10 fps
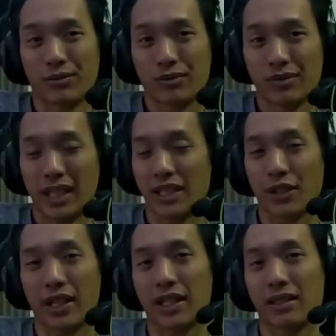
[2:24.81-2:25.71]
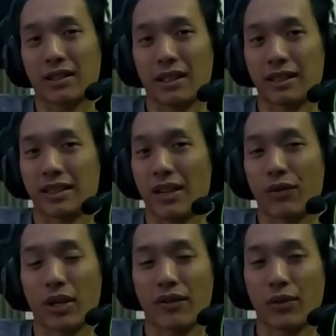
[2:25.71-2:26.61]
Day trading is not for
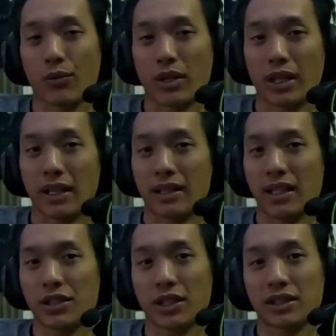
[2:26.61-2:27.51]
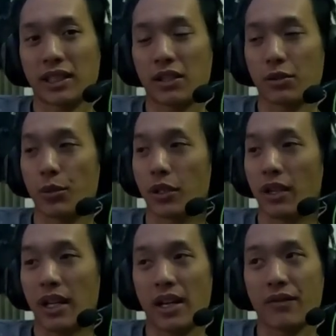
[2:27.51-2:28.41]
everyone unless you can sit on your computer
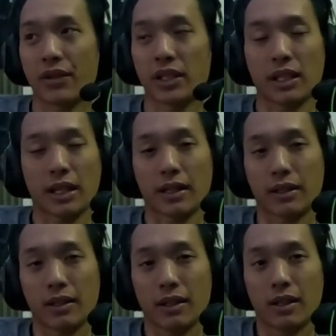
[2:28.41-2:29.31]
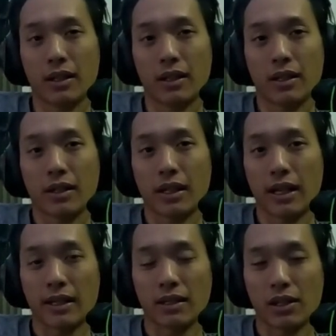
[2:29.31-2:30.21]
every day
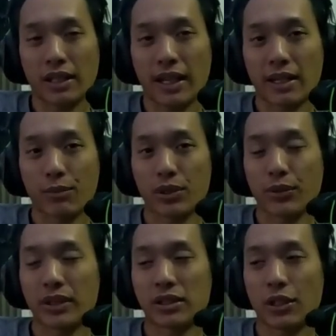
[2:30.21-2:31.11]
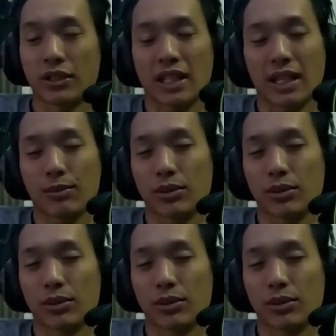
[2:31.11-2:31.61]
and look at it between certain times.